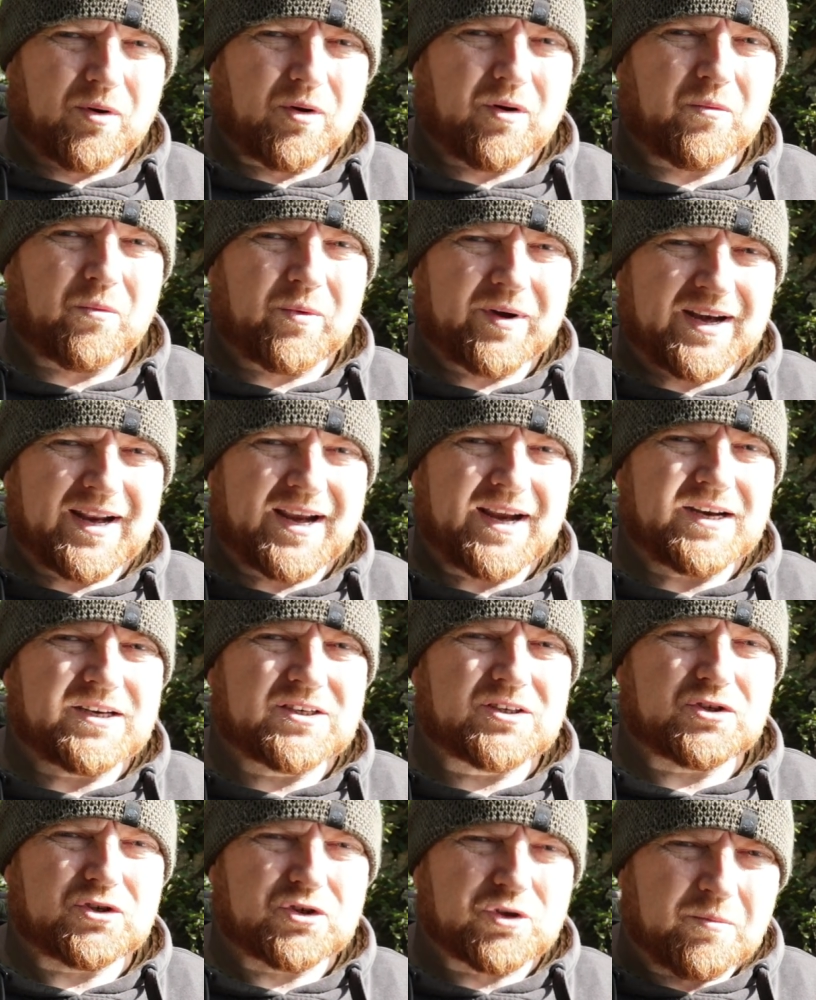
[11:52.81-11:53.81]
but we need
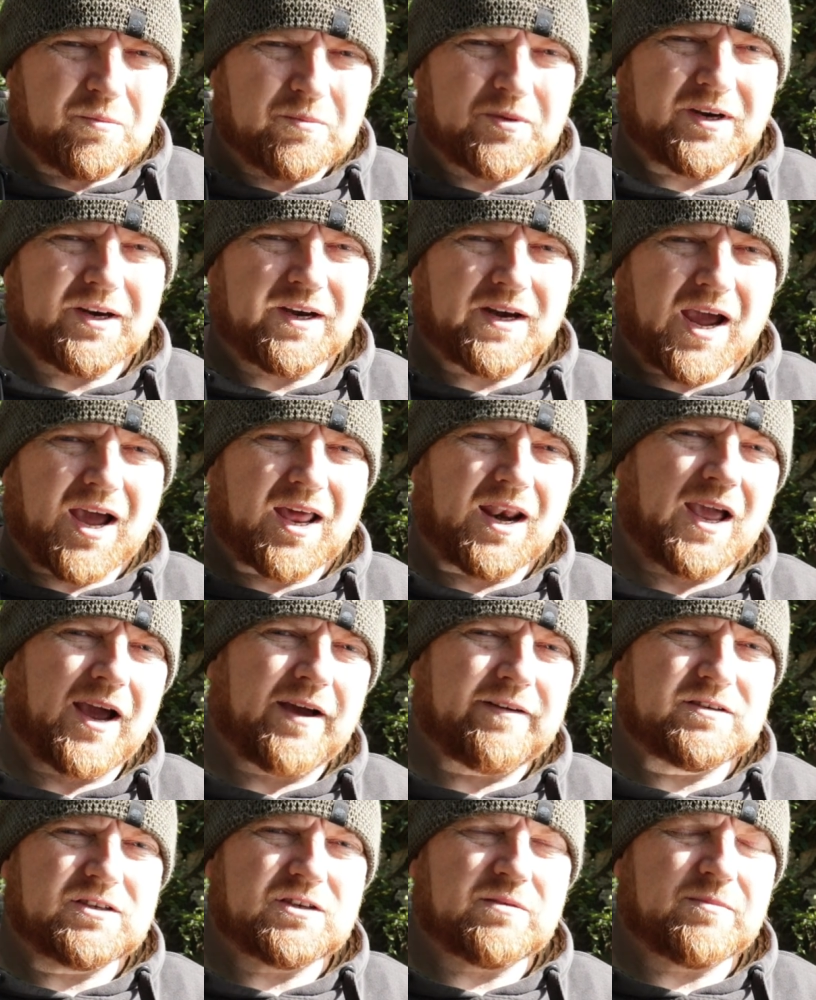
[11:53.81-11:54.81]
something in our
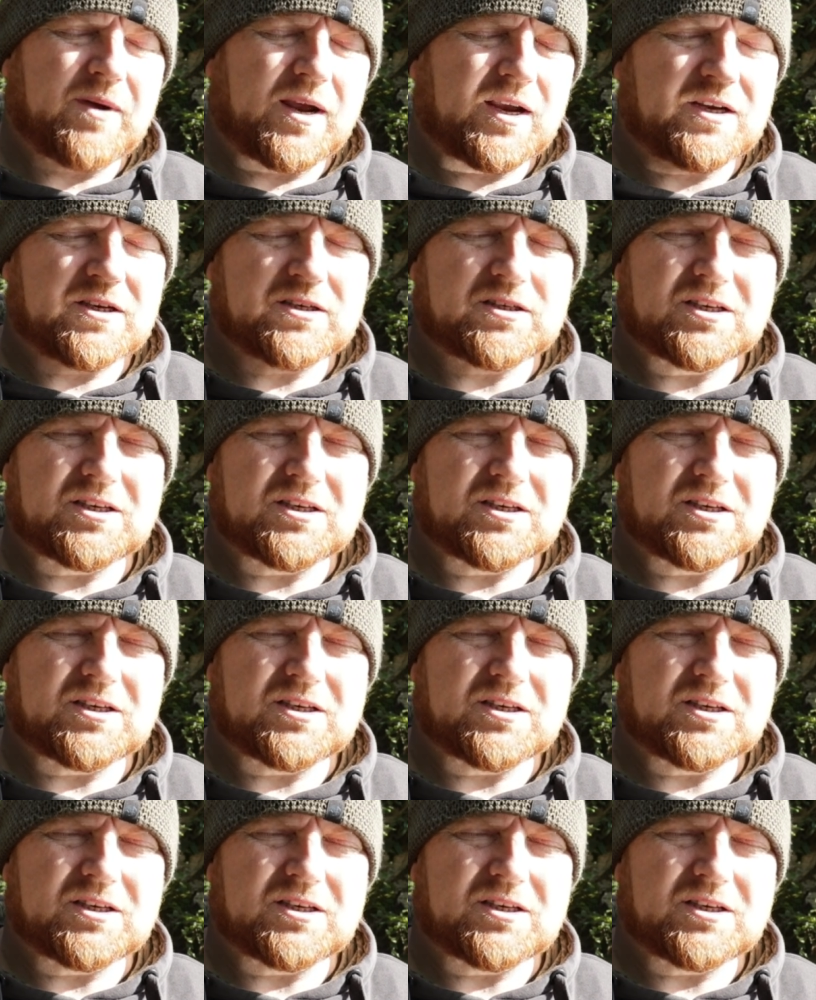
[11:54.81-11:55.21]
lives to make